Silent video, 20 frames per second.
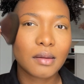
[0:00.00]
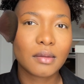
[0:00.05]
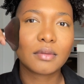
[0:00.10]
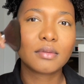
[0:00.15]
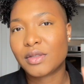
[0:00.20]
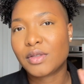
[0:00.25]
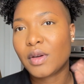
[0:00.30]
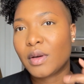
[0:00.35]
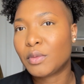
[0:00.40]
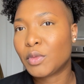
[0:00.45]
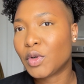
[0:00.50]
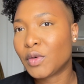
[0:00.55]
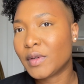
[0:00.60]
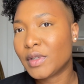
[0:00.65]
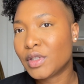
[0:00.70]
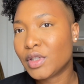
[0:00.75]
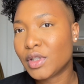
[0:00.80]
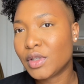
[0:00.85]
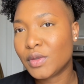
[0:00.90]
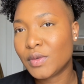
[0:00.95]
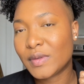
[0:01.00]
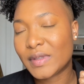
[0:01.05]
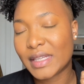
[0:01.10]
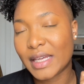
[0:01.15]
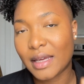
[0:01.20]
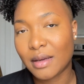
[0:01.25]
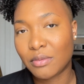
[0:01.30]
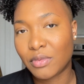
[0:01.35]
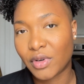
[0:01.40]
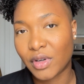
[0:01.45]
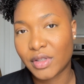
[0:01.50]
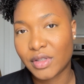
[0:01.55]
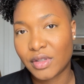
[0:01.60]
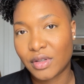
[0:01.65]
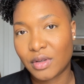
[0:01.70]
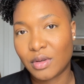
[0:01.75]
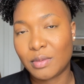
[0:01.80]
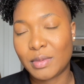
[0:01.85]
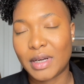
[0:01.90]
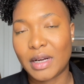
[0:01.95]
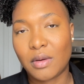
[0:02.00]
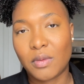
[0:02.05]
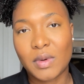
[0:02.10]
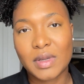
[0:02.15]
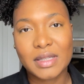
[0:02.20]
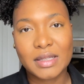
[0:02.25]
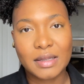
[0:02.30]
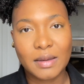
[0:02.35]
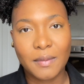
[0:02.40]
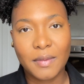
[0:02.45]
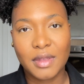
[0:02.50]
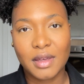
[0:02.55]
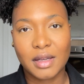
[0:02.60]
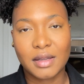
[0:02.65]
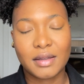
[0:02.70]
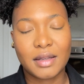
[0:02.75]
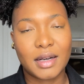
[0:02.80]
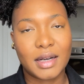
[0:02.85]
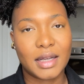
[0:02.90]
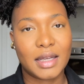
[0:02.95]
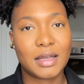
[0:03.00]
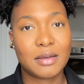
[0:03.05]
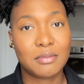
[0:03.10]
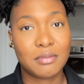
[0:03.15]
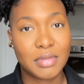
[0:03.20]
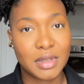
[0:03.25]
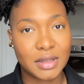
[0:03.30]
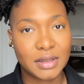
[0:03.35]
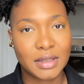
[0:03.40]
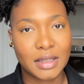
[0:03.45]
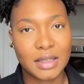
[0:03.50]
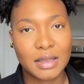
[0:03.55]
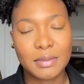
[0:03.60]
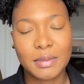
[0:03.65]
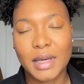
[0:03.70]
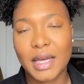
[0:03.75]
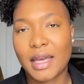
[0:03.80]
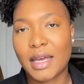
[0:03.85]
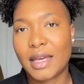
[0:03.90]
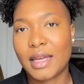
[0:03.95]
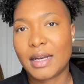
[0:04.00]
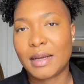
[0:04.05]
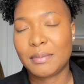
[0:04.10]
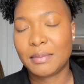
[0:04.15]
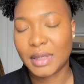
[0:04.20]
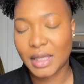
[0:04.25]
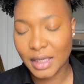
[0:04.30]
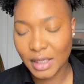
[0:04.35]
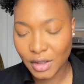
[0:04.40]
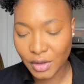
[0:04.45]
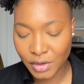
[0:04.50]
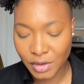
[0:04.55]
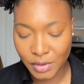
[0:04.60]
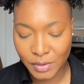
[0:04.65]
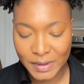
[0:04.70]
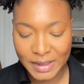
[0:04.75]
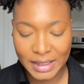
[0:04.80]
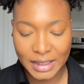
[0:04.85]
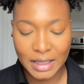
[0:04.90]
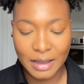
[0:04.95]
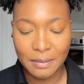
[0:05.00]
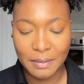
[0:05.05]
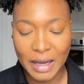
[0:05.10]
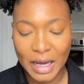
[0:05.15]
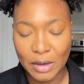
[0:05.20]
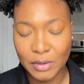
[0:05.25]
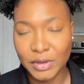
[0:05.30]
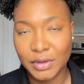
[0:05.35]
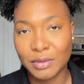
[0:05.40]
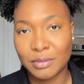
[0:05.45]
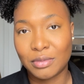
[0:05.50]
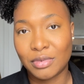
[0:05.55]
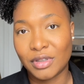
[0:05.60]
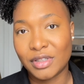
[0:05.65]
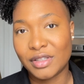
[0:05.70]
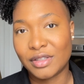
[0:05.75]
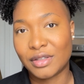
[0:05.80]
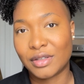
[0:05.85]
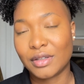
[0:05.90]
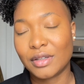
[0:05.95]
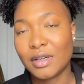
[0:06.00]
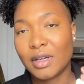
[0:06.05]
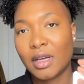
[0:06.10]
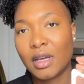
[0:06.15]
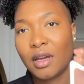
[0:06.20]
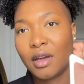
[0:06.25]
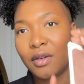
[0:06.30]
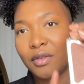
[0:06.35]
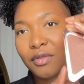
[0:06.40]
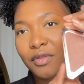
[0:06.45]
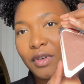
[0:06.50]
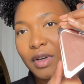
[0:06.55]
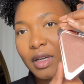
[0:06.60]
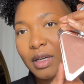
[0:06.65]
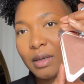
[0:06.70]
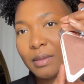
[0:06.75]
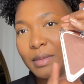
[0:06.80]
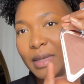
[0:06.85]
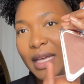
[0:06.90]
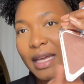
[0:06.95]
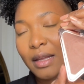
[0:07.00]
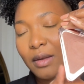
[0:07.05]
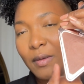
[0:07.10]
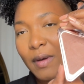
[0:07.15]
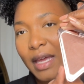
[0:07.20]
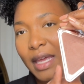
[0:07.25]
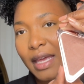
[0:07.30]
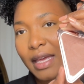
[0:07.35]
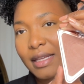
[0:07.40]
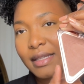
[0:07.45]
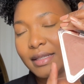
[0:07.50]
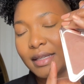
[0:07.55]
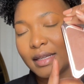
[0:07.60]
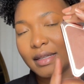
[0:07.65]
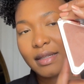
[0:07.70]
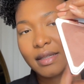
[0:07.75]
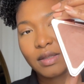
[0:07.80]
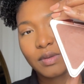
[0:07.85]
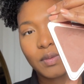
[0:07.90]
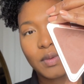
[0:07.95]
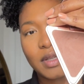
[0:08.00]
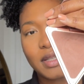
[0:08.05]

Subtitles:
So I'm going to use a bronzer, but I want something that I can build up, and I'm planning on using a powder bronzer from LYS. This one